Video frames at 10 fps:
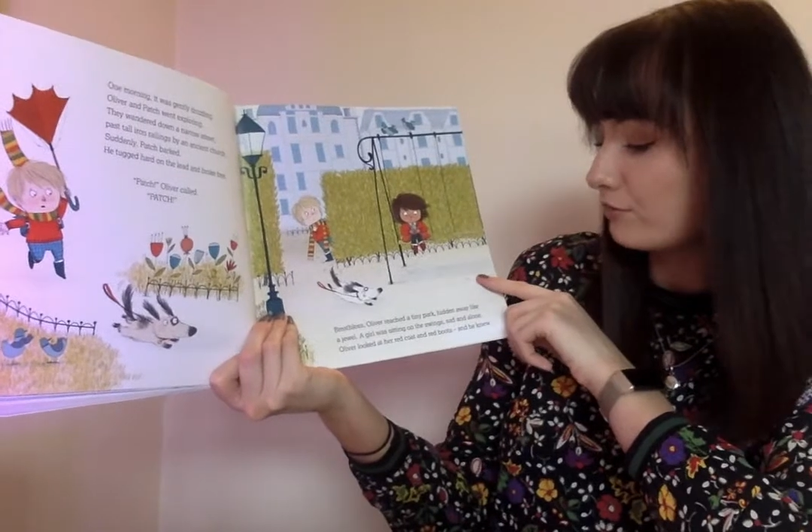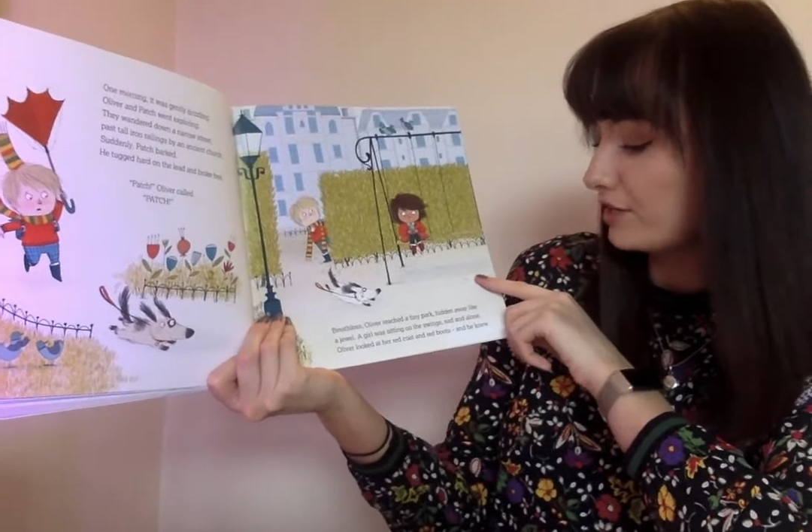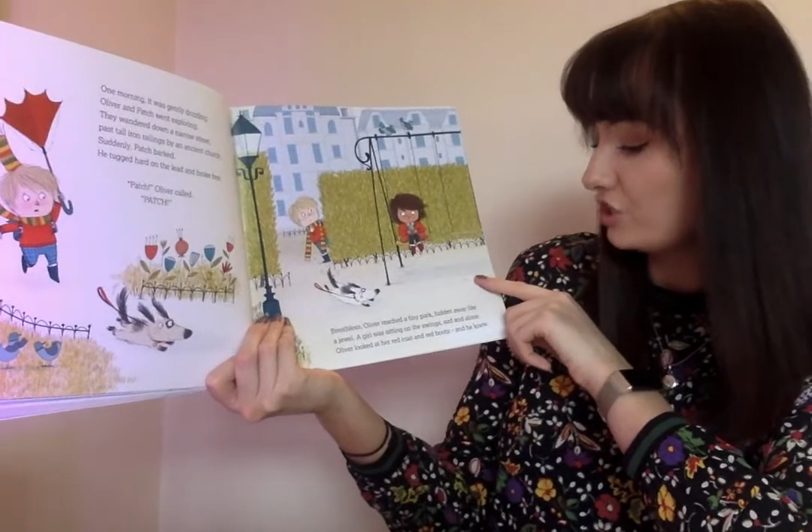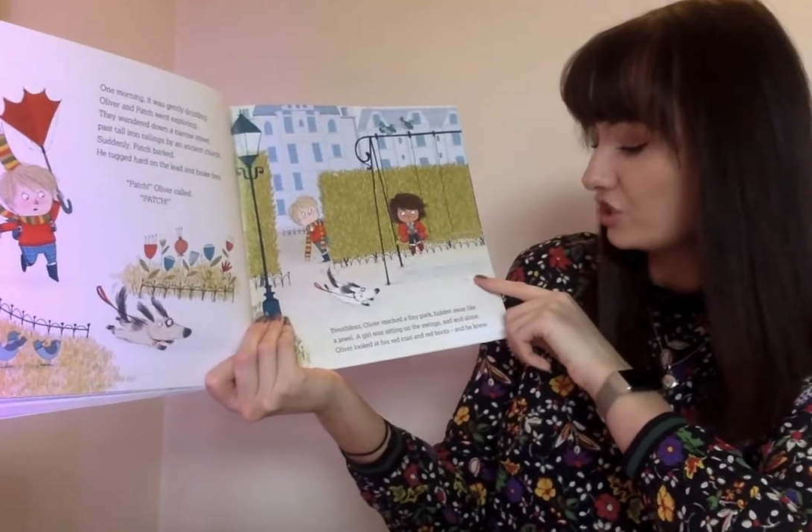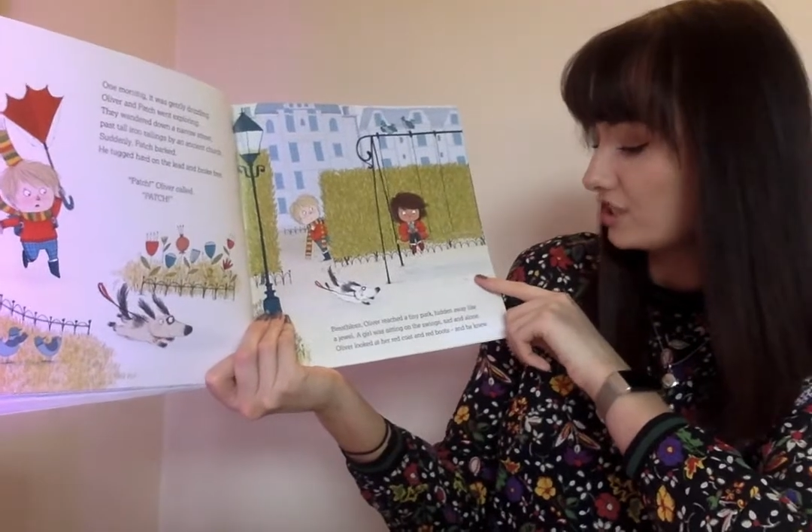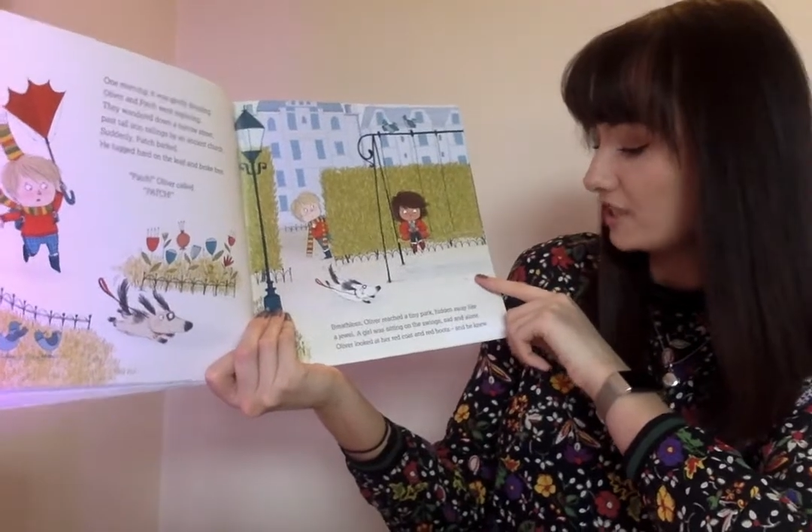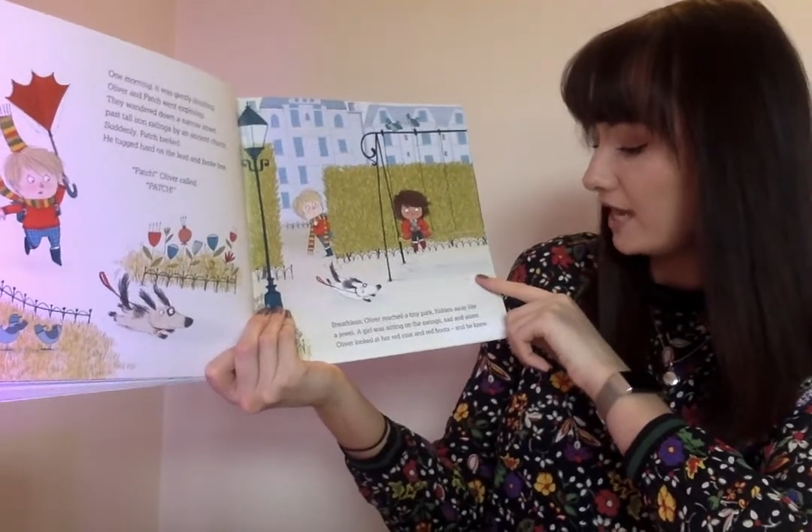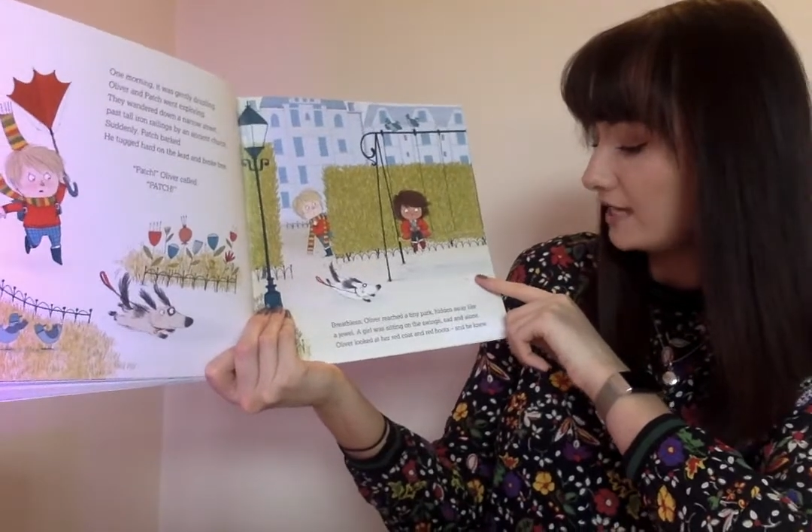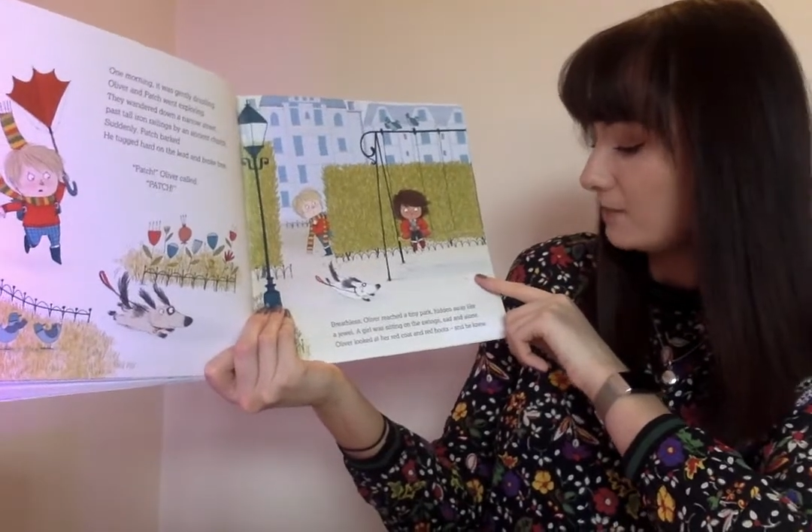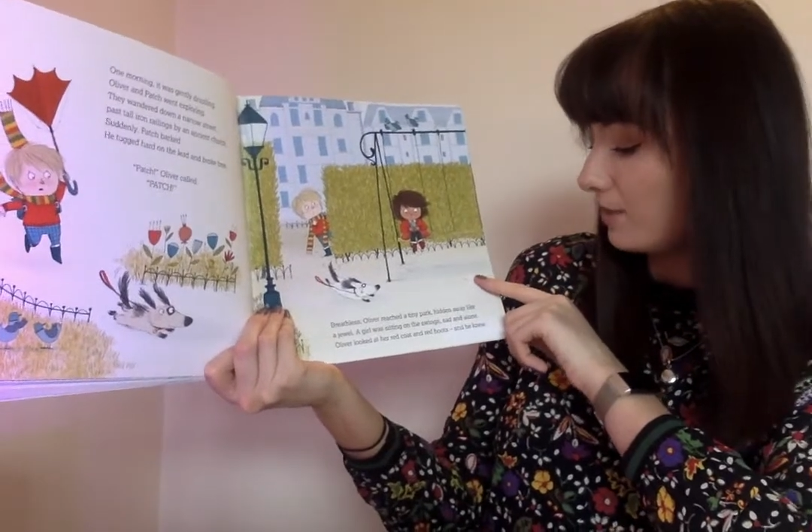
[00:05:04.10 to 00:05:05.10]
reached a
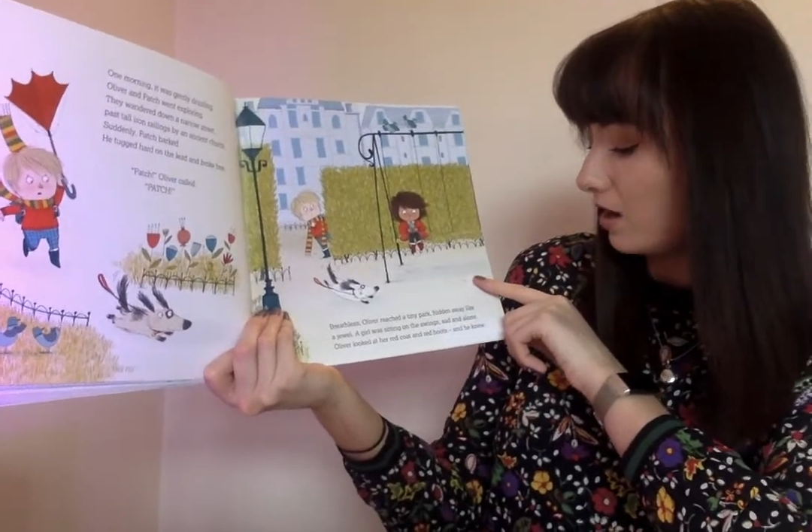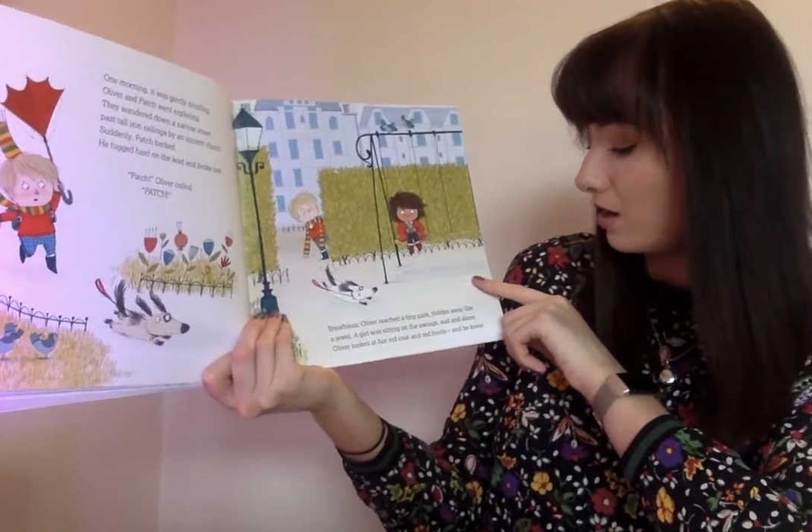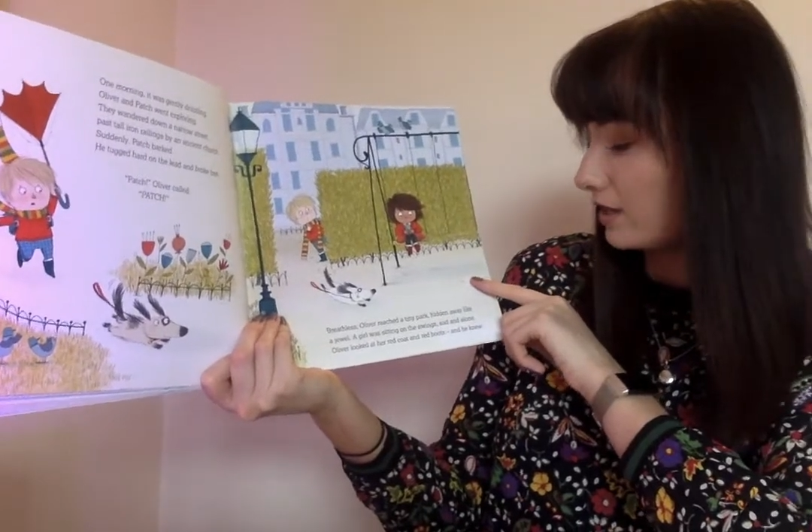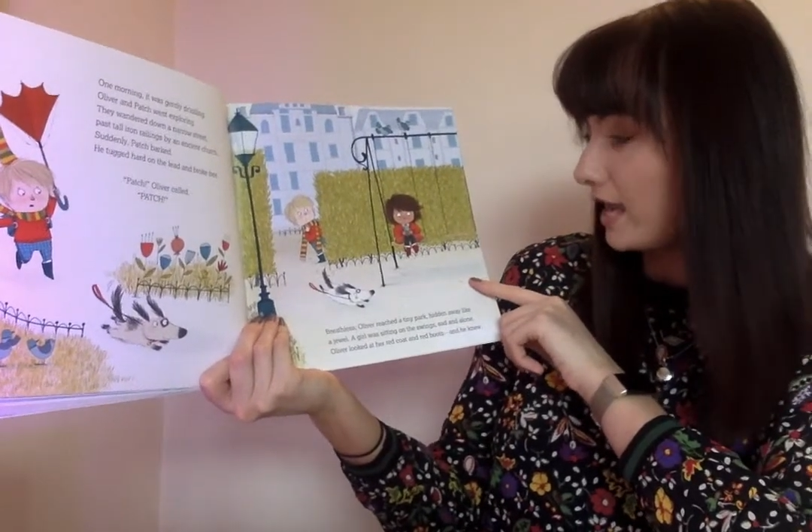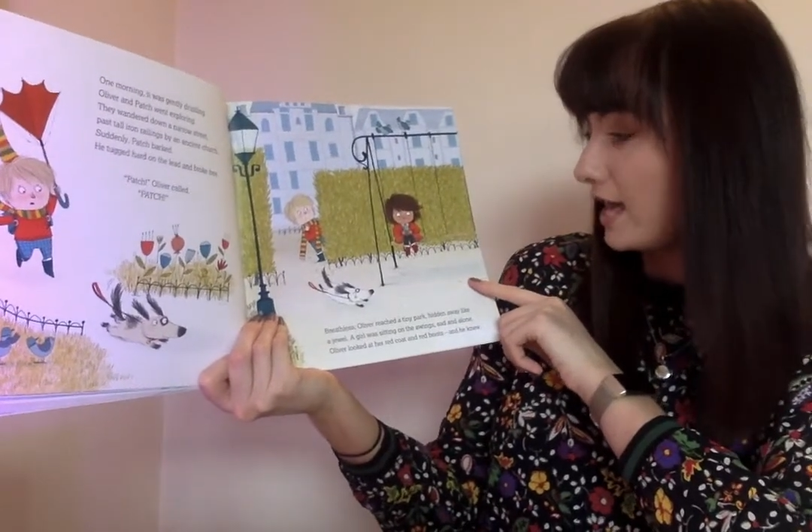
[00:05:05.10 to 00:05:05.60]
tiny park,